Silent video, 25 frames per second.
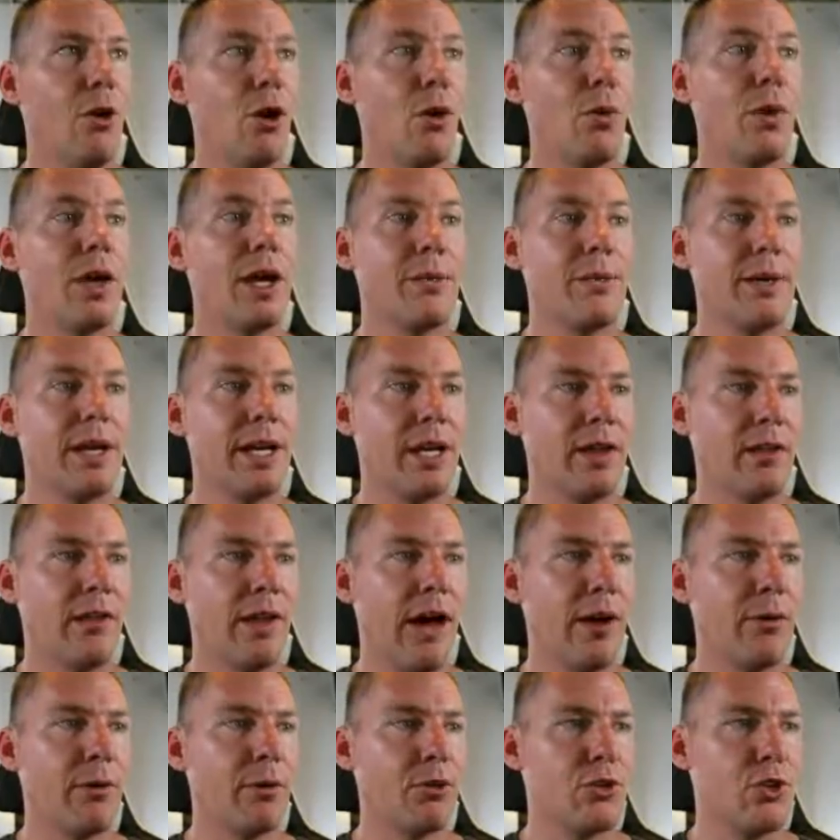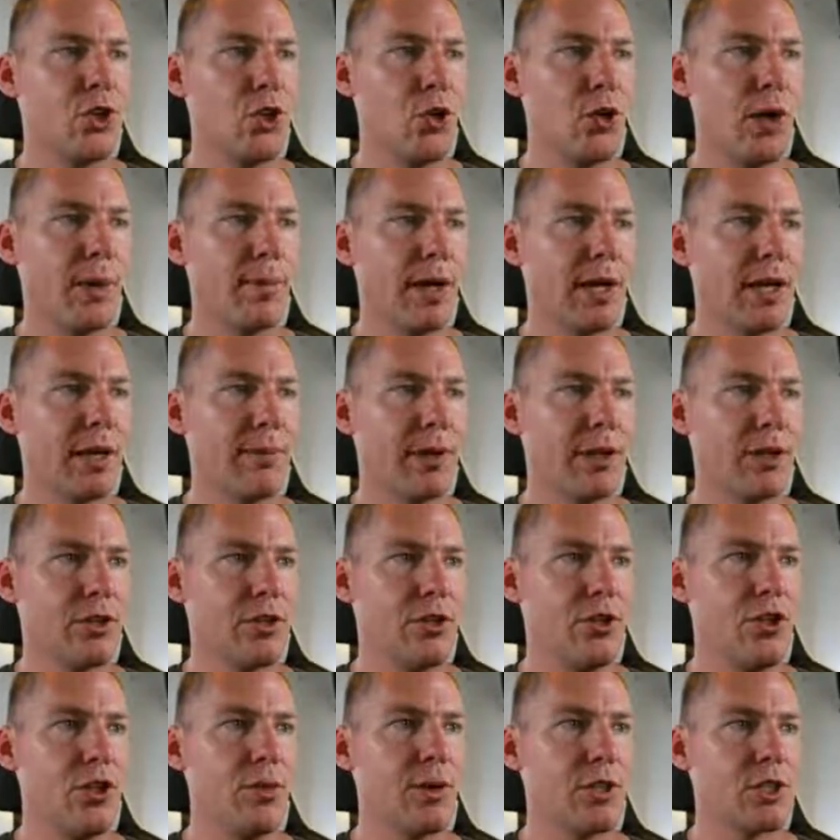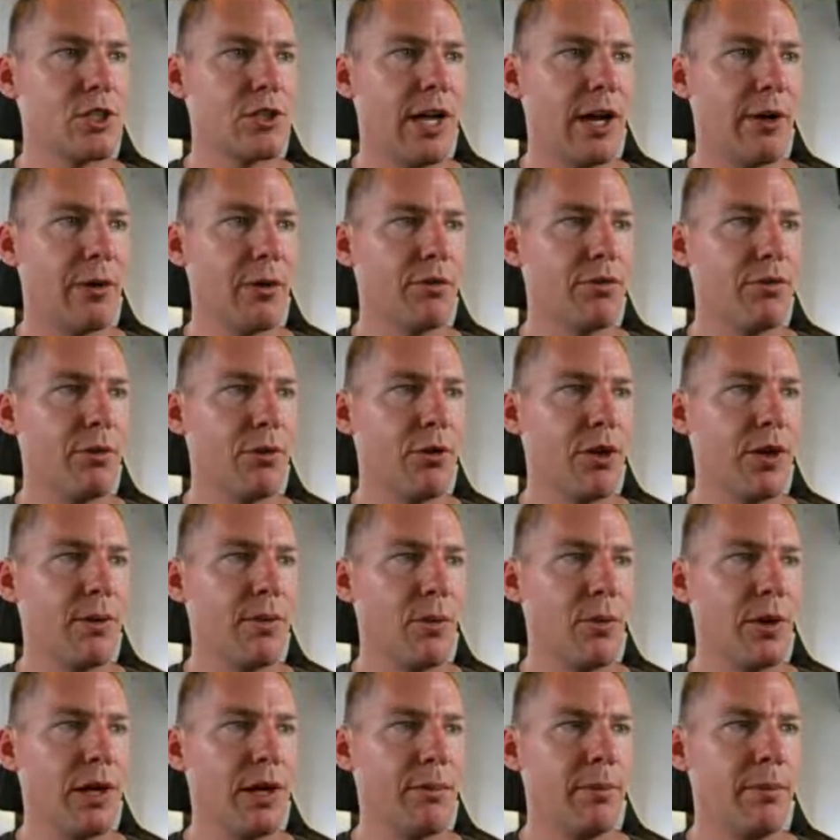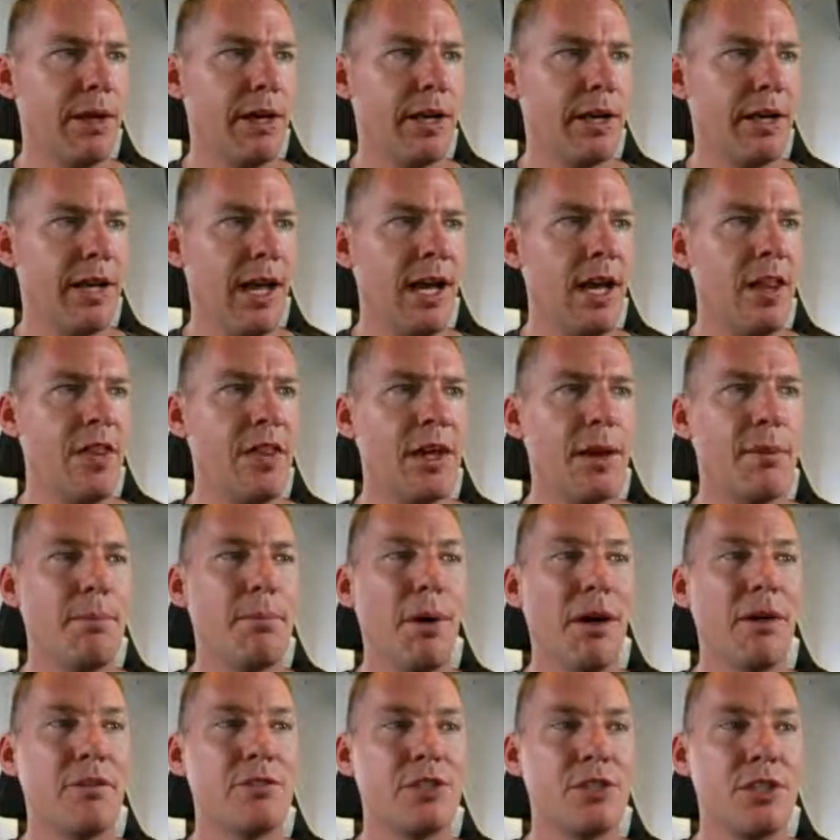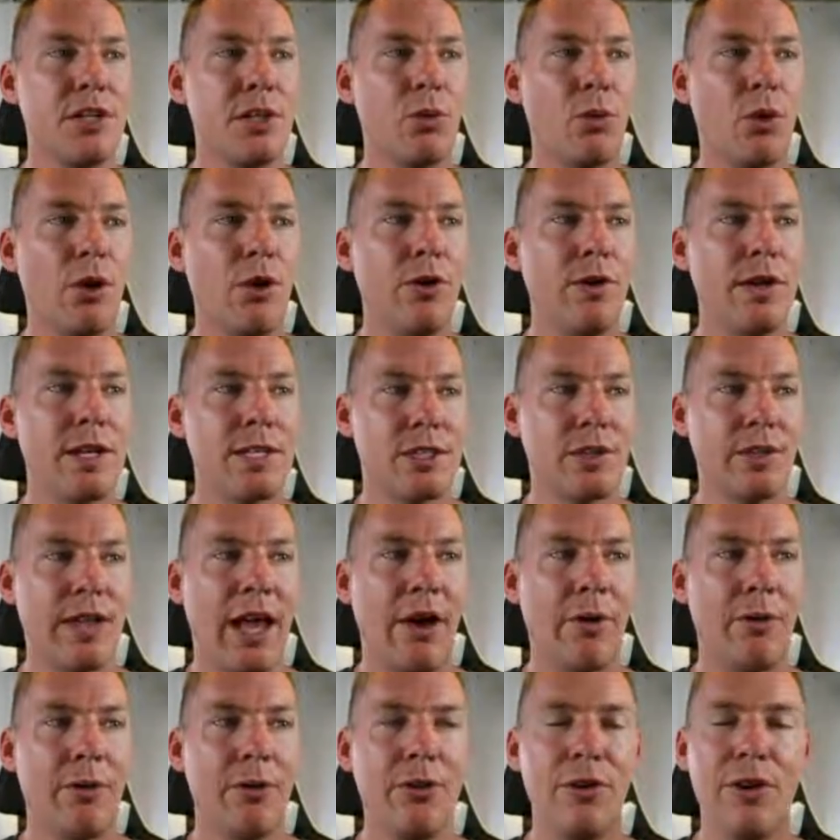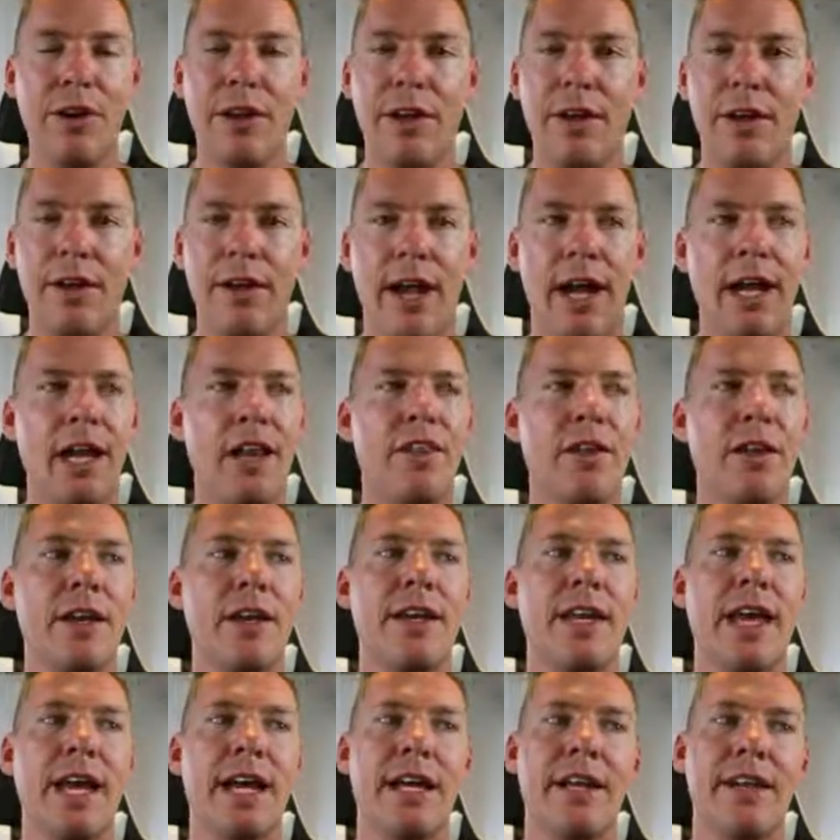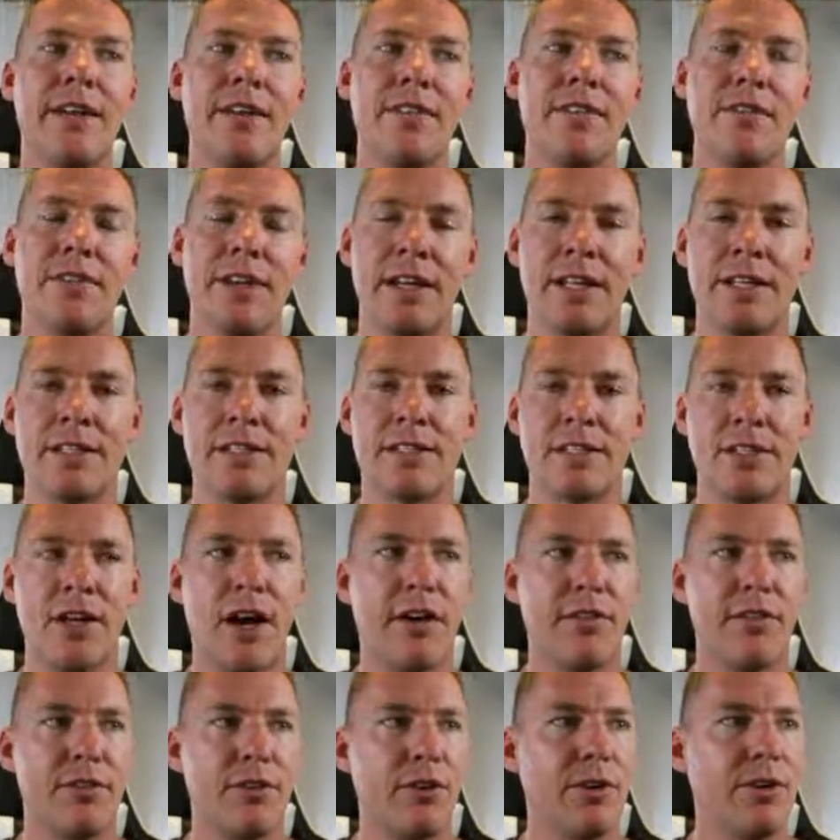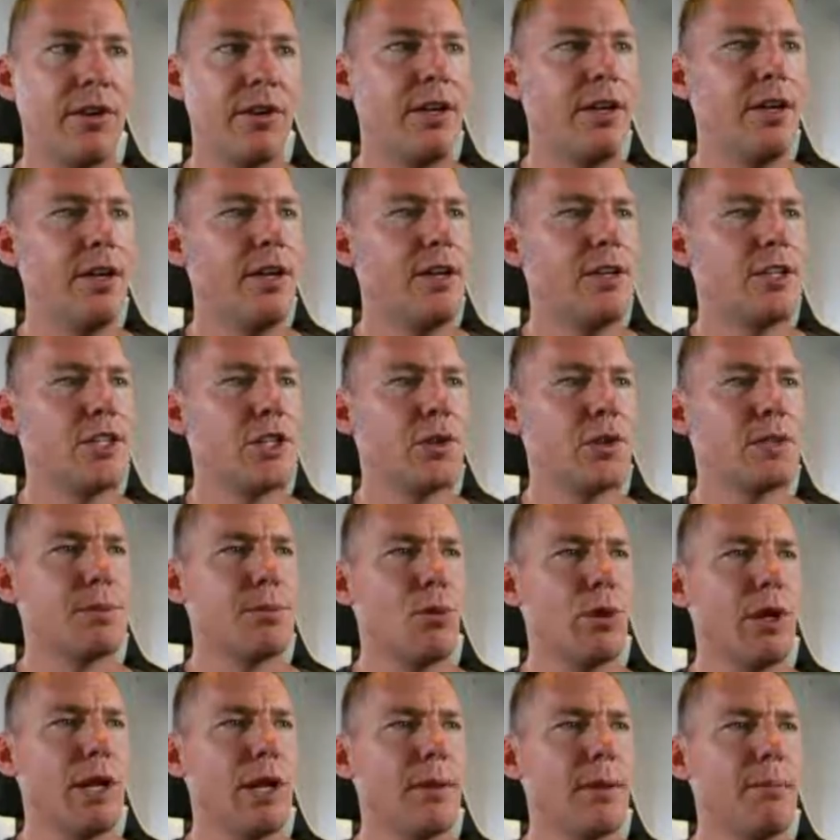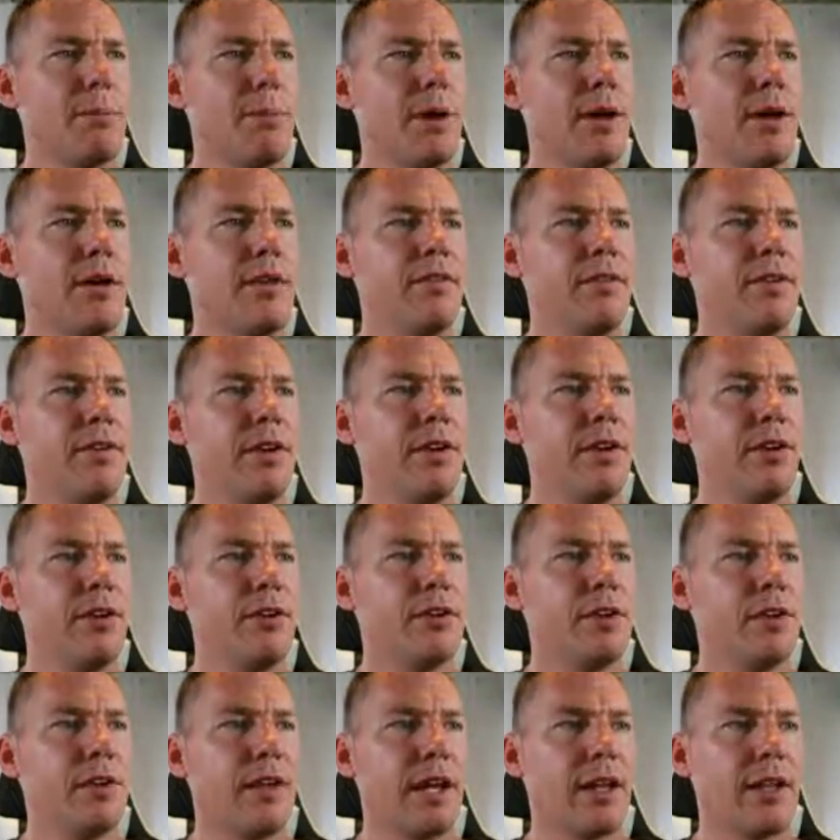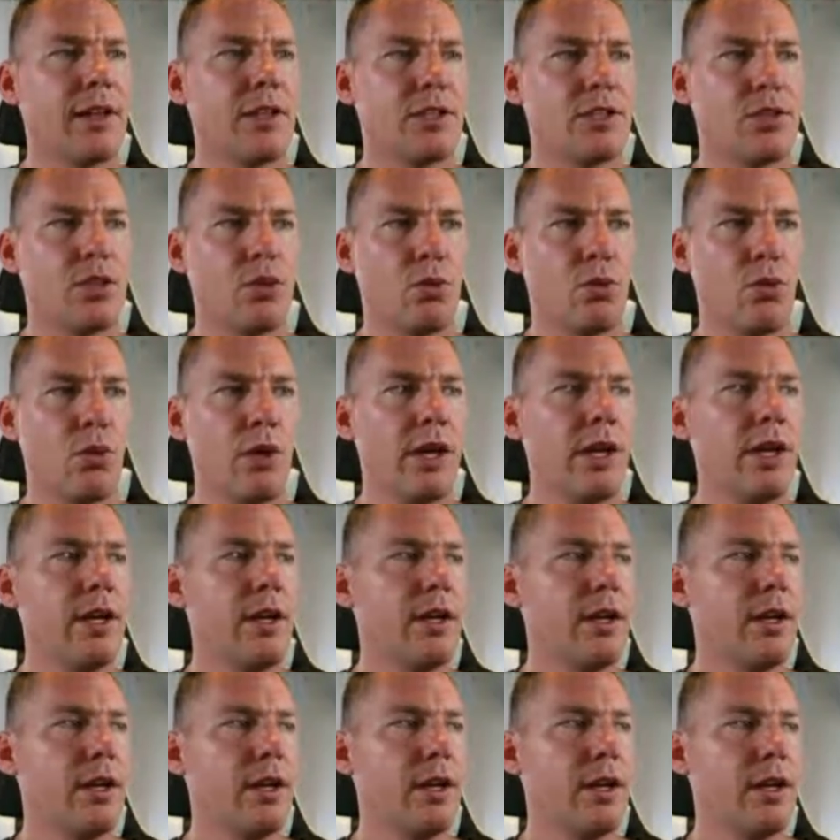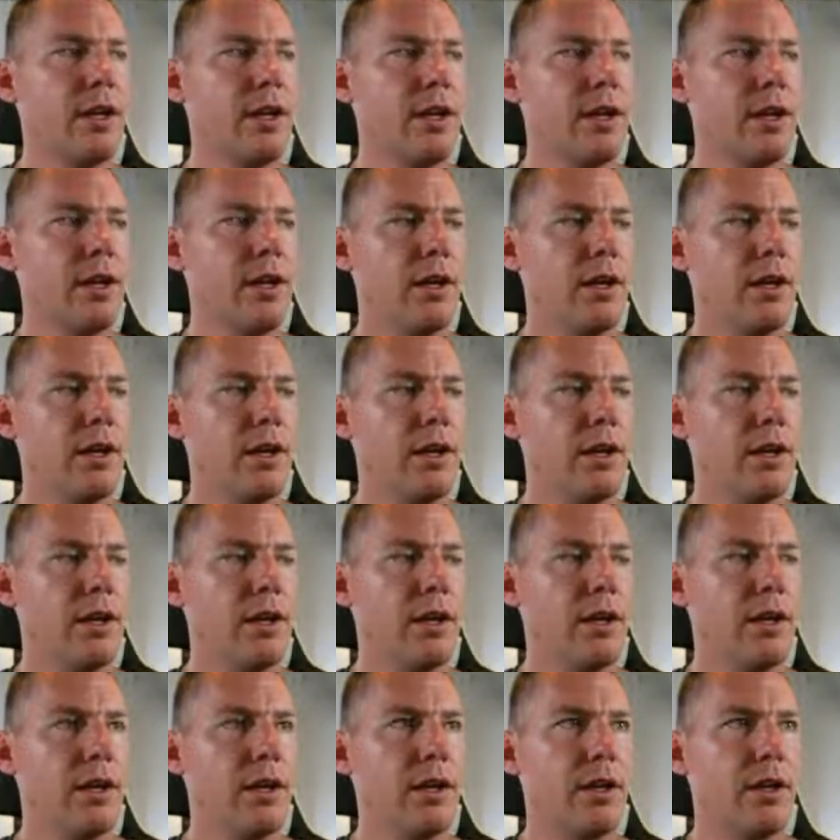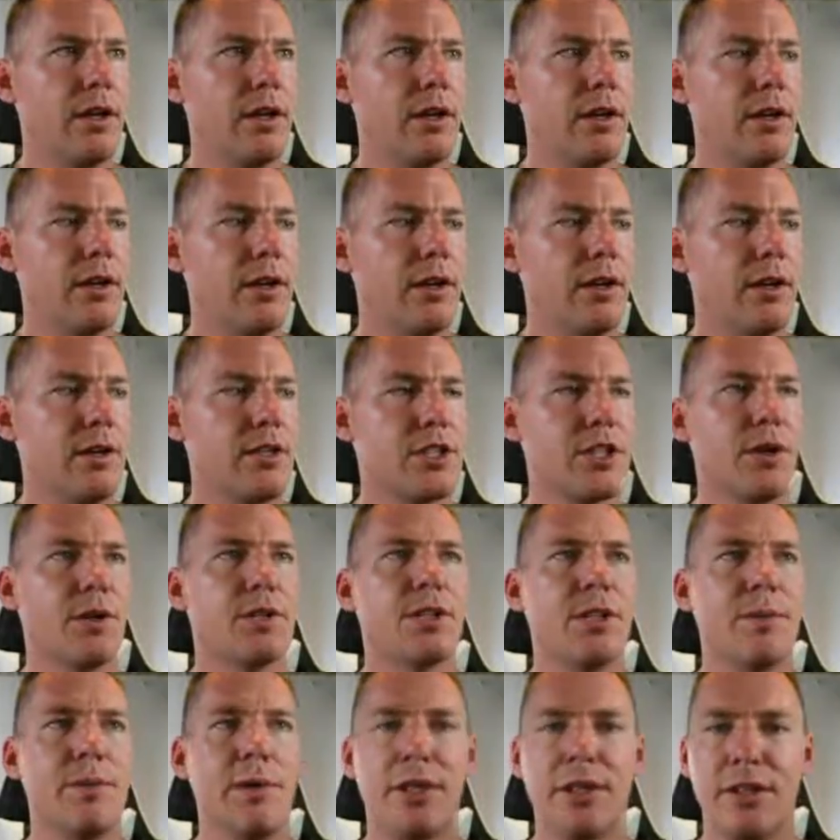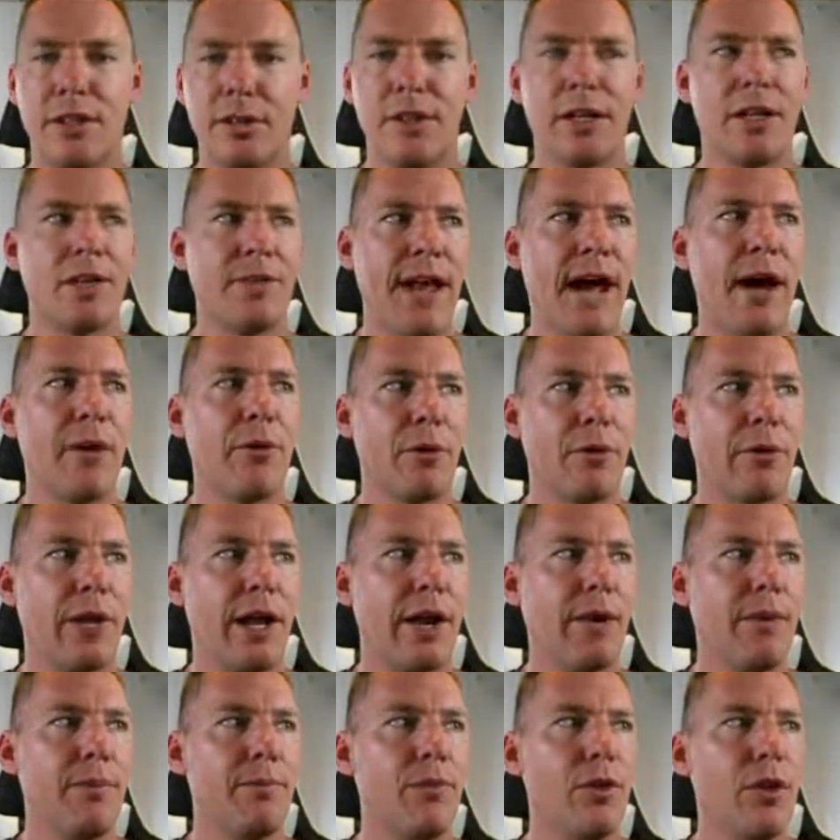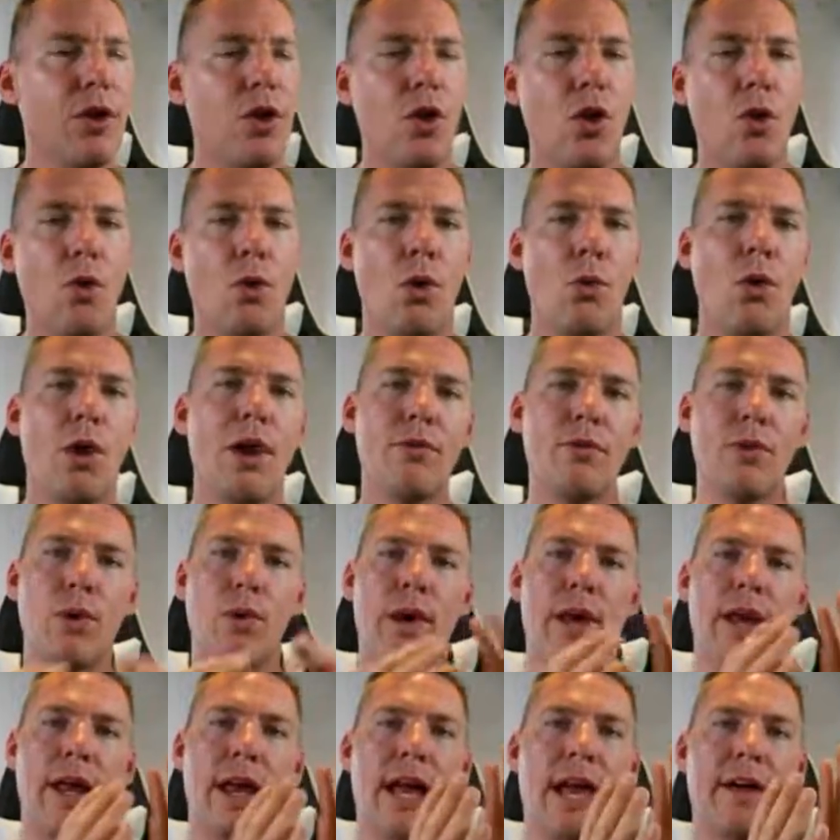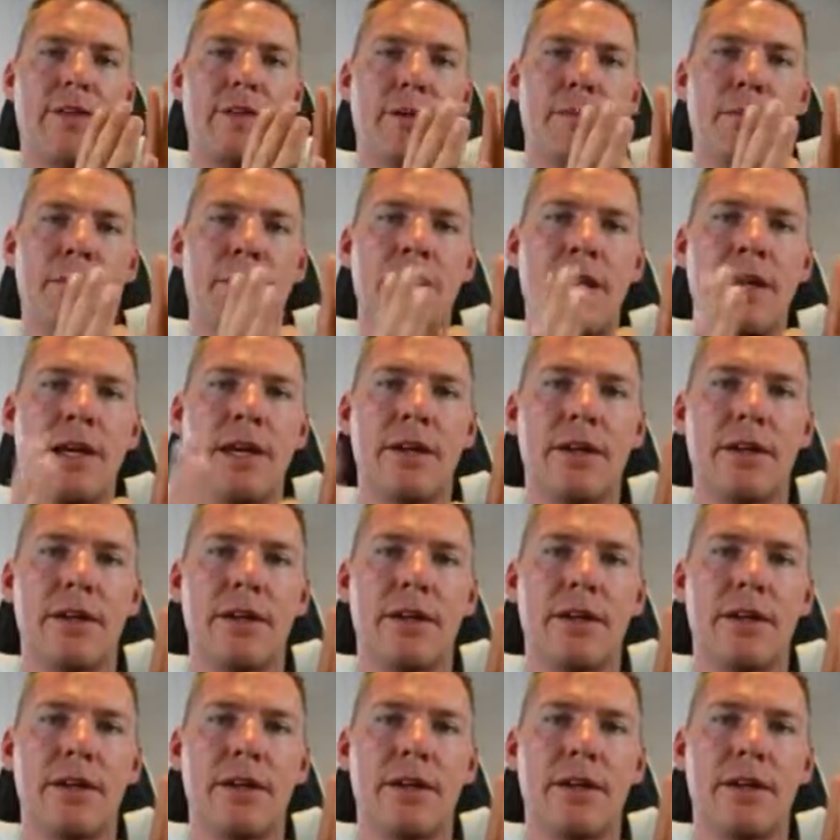Or we can make it louder too. I'm not gonna make it too much louder for you, but we can make it anything above 0 is louder, anything negative is softer. So let's bring it above here to like this 3. Olive video editor. So it's gonna be a little bit louder now. Well, what if we want to have it